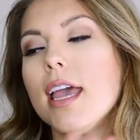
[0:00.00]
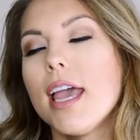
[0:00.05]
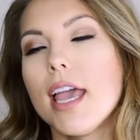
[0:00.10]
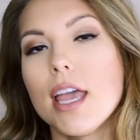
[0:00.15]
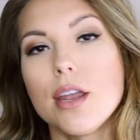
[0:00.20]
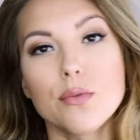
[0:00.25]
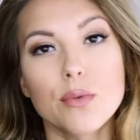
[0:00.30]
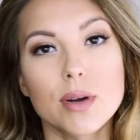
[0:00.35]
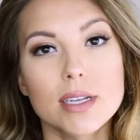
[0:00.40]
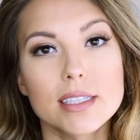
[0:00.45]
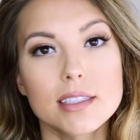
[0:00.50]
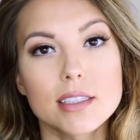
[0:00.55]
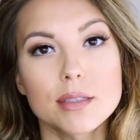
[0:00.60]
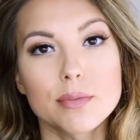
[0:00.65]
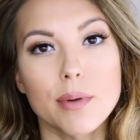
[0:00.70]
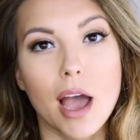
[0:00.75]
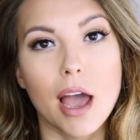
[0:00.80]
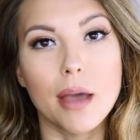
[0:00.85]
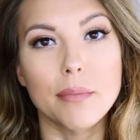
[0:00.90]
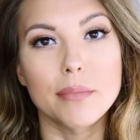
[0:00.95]
in one
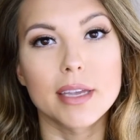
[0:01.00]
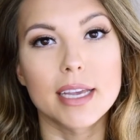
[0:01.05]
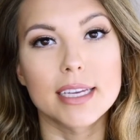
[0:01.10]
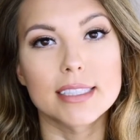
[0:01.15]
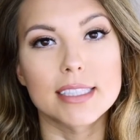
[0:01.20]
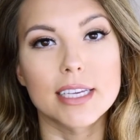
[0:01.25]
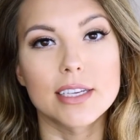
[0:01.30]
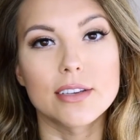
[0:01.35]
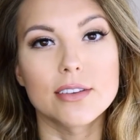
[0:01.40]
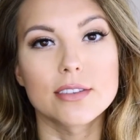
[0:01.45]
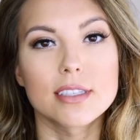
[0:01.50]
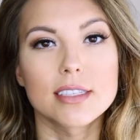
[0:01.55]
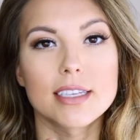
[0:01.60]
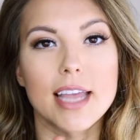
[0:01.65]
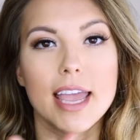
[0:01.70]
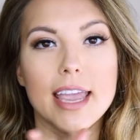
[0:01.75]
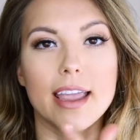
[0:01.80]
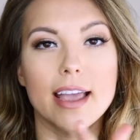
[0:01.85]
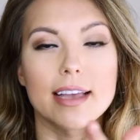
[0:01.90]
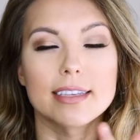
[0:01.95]
spot because I used to
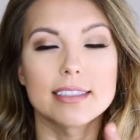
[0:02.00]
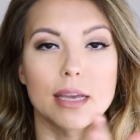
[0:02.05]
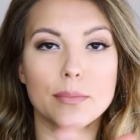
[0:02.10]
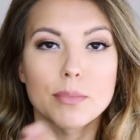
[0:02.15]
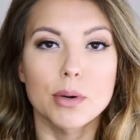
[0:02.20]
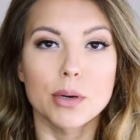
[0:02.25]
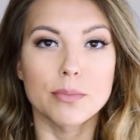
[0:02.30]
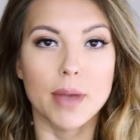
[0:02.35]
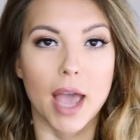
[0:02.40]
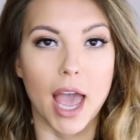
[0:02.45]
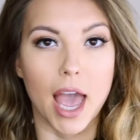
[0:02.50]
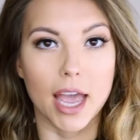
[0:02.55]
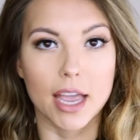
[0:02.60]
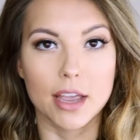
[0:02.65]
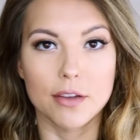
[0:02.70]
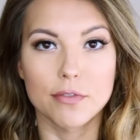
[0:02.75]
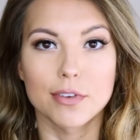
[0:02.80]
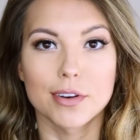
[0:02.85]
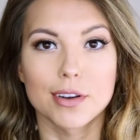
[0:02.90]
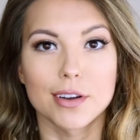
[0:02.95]
take a separate
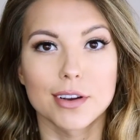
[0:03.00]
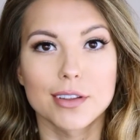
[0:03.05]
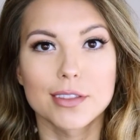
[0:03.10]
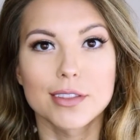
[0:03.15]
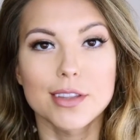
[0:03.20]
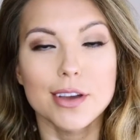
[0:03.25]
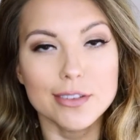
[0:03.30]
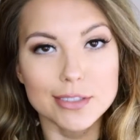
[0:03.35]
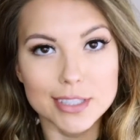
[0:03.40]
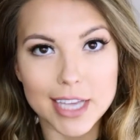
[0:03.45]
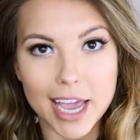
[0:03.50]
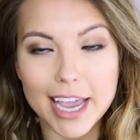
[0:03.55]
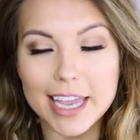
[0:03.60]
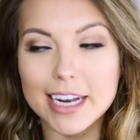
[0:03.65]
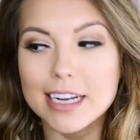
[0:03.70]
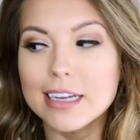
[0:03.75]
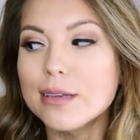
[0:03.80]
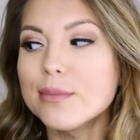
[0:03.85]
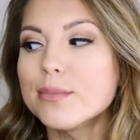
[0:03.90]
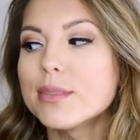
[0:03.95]
bag for those
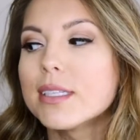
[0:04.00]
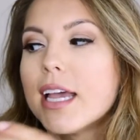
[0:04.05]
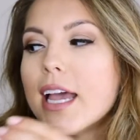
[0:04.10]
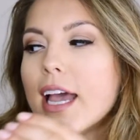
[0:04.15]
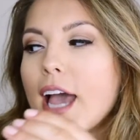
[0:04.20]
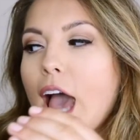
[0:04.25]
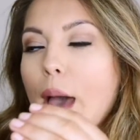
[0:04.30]
items,